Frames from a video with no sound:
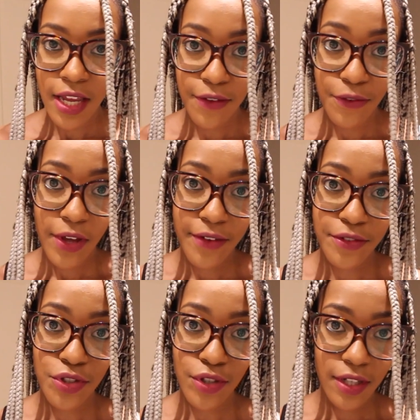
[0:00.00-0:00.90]
if you
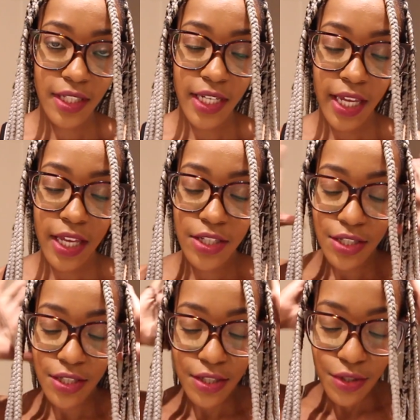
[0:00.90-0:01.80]
have struggling
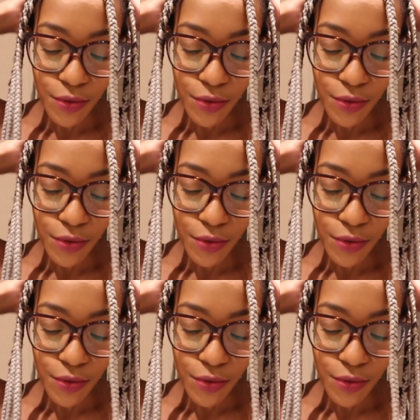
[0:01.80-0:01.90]
edges,